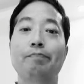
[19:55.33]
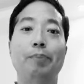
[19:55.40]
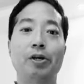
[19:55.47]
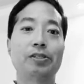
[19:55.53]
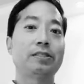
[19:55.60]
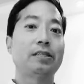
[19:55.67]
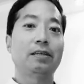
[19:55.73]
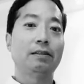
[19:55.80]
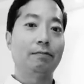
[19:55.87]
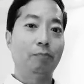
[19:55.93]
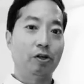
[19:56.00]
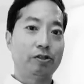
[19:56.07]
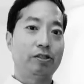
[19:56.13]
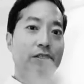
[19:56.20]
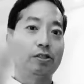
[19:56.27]
bursting the
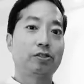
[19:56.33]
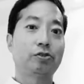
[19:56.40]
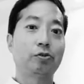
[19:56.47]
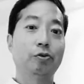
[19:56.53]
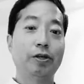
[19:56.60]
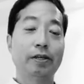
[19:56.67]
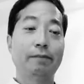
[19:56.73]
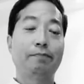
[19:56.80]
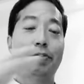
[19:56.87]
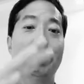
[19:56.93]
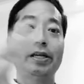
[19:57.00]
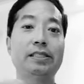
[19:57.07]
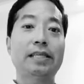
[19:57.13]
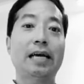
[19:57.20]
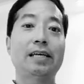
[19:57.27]
most distorted
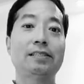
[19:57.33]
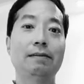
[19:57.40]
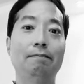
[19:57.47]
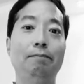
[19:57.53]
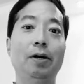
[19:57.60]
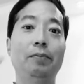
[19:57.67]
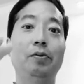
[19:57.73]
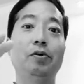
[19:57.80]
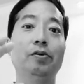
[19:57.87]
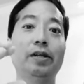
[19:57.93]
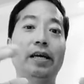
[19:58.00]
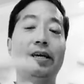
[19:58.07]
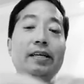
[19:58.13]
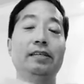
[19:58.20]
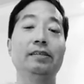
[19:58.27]
price asset bubble
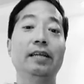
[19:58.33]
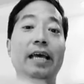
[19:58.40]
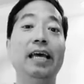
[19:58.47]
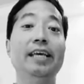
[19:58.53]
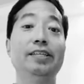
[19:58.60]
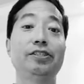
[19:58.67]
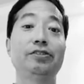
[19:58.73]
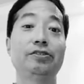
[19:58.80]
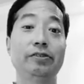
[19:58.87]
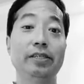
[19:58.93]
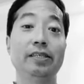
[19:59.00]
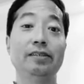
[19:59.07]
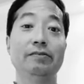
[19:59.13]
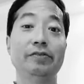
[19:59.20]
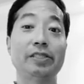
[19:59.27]
in
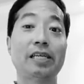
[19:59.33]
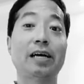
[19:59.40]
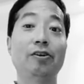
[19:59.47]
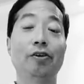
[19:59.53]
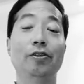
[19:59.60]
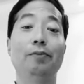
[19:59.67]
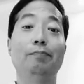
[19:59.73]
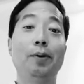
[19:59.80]
history, which I call the